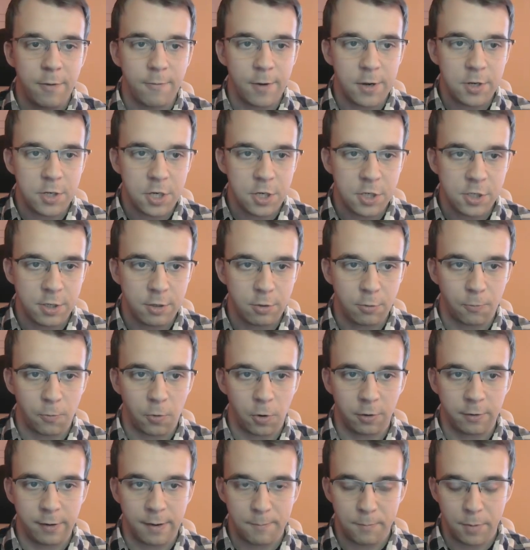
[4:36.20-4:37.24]
I change this to,
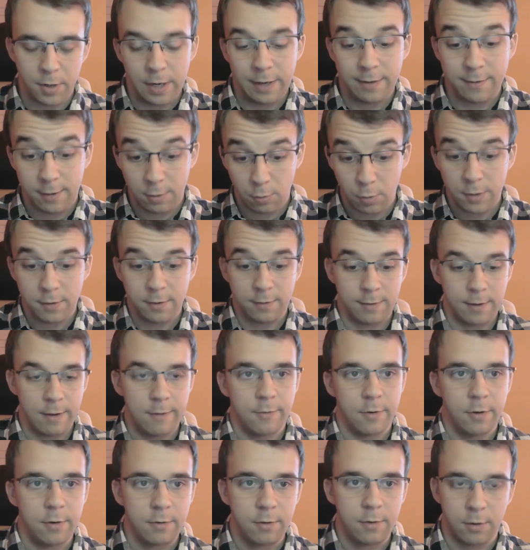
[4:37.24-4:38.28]
for example, let's say
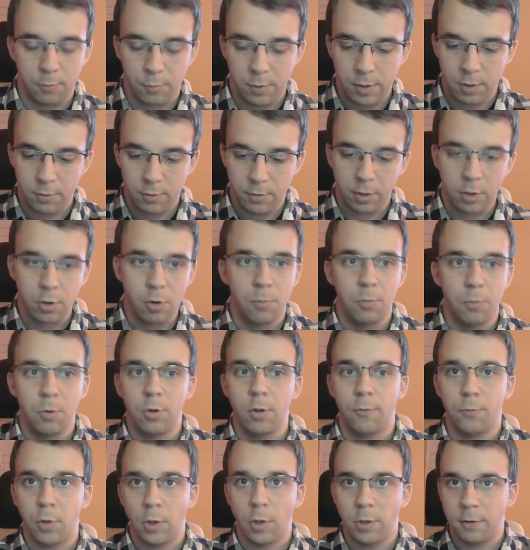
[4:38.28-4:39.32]
27, that we know the cube root
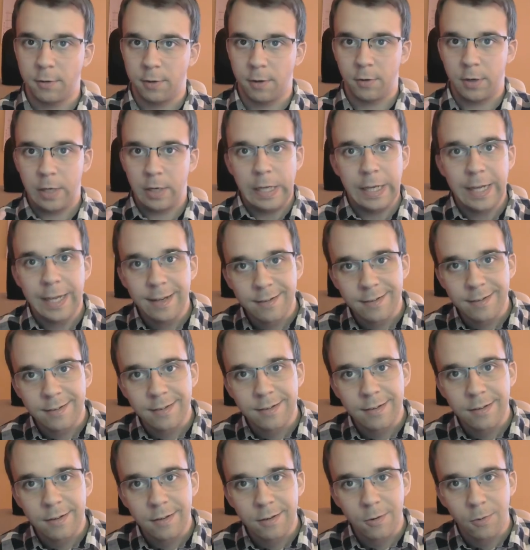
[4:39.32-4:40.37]
of 27
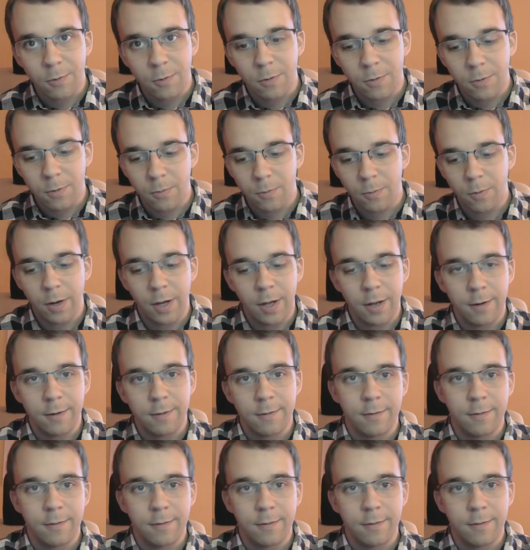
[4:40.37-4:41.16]
is, well,